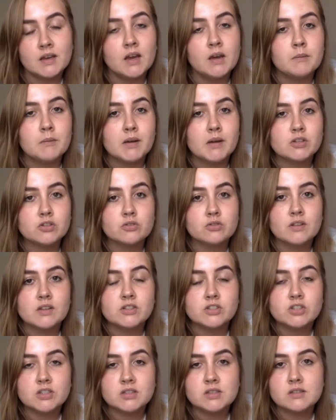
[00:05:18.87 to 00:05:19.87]
make sure they're
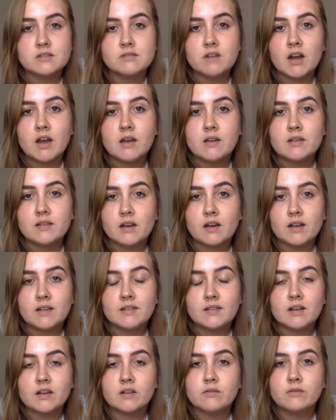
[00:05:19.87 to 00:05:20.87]
just the right size
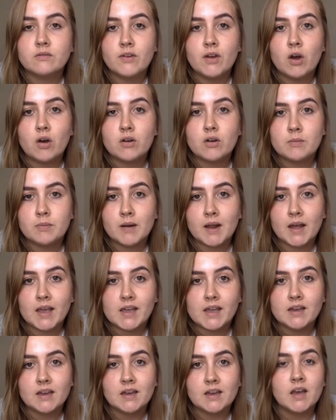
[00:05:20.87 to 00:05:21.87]
that can fit on a
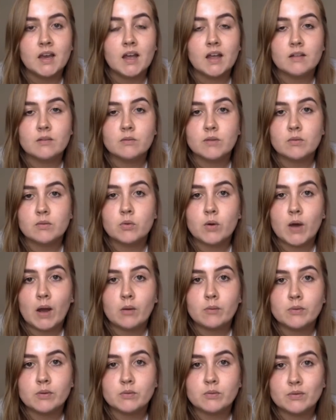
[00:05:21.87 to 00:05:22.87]
plate, and that will
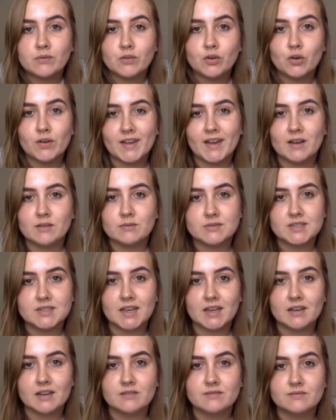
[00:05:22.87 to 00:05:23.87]
help you with your
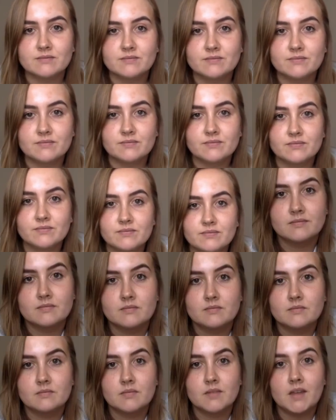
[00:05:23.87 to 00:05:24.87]
counting.
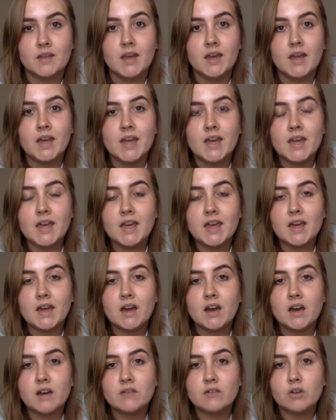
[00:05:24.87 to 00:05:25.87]
Here
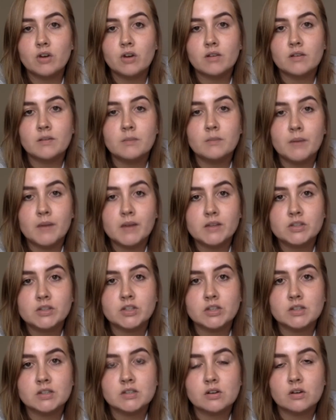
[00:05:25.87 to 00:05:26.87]
I've got some
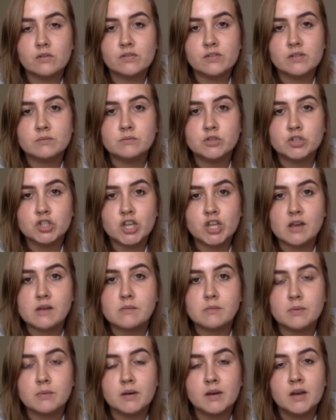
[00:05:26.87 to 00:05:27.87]
pictures of some sheep.
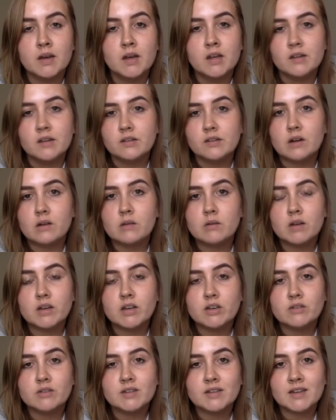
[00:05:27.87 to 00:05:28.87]
So I would like you
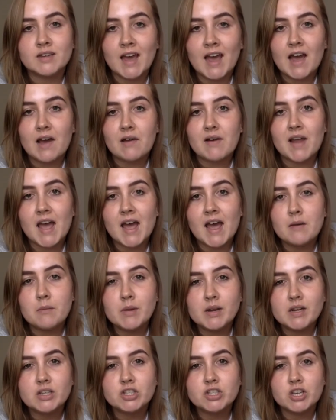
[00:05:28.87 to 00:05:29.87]
to count how
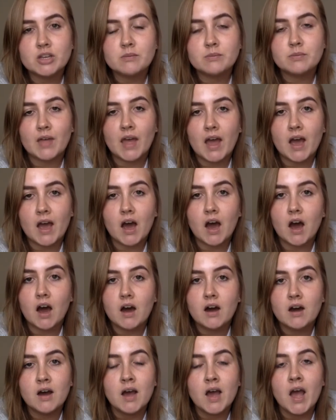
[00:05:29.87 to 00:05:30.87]
many sheep there are
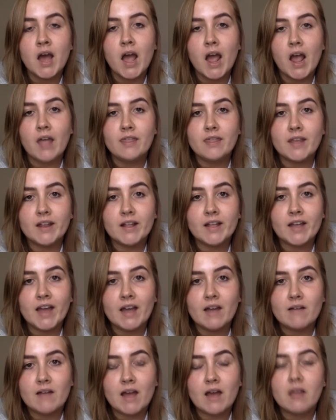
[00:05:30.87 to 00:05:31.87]
and then count
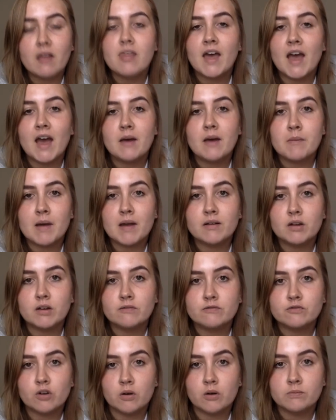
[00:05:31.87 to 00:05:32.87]
out that amount of
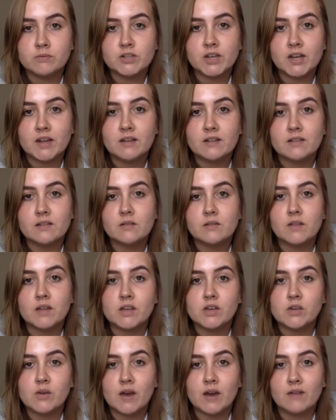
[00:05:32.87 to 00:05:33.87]
objects that
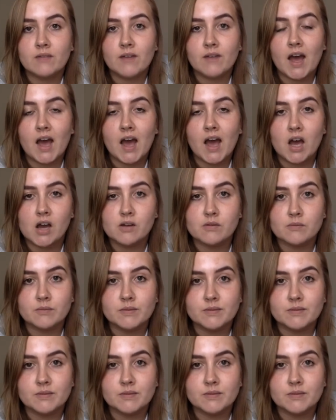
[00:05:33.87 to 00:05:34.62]
you have at home.